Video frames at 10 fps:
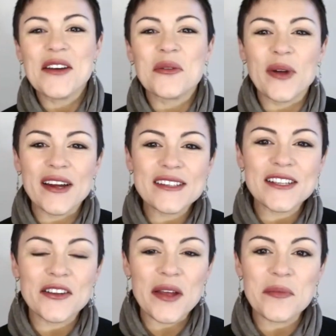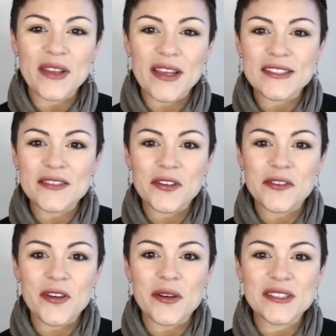Where is a great place for
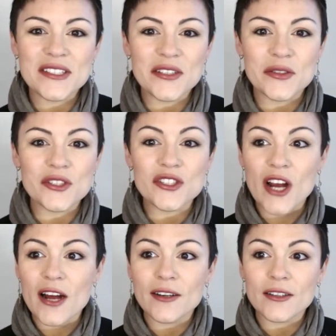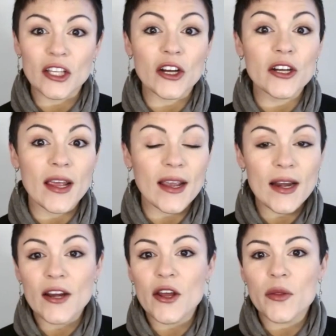folks to start learning?
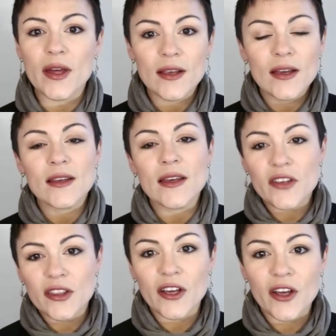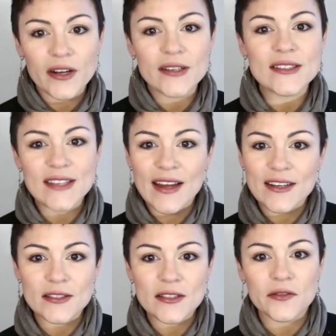And I know that given the current
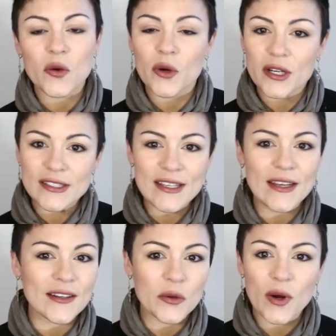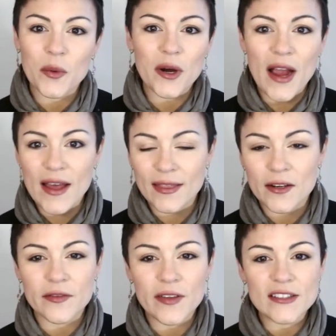status of quarantine and where we're at, and
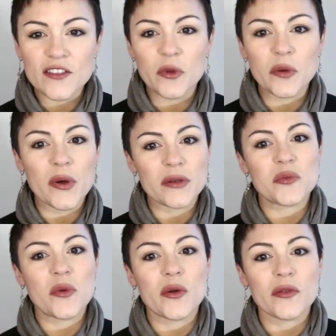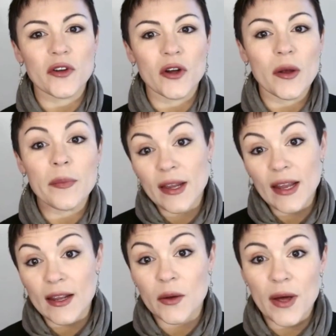that events have been postponed for a bit
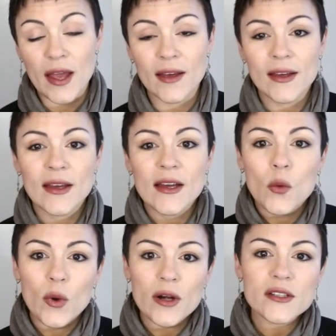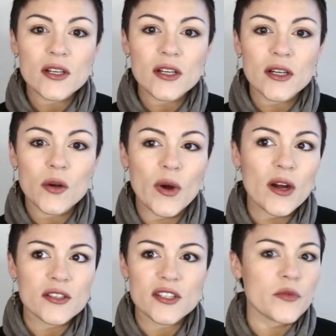anyway, where
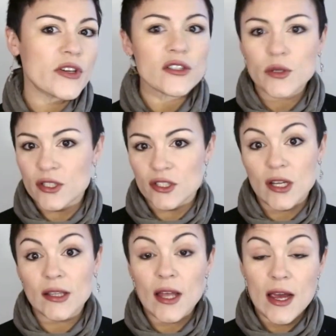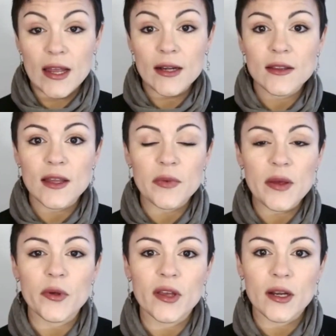are some resources online that
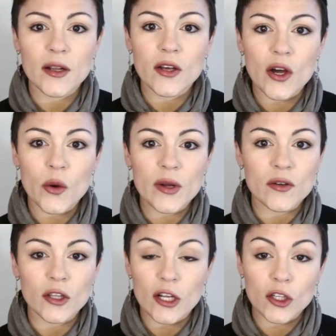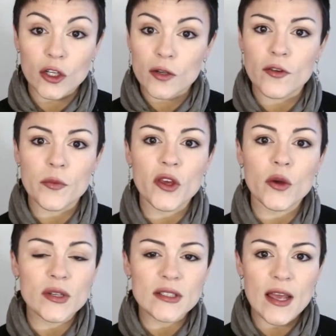people can go and learn from
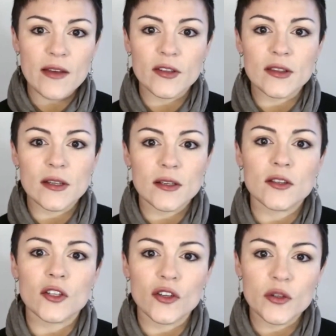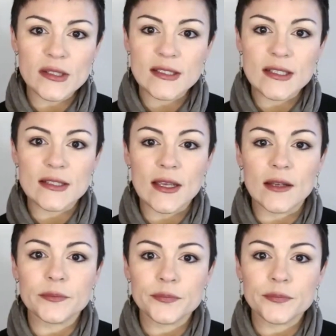you and Dave and the crew at CZ?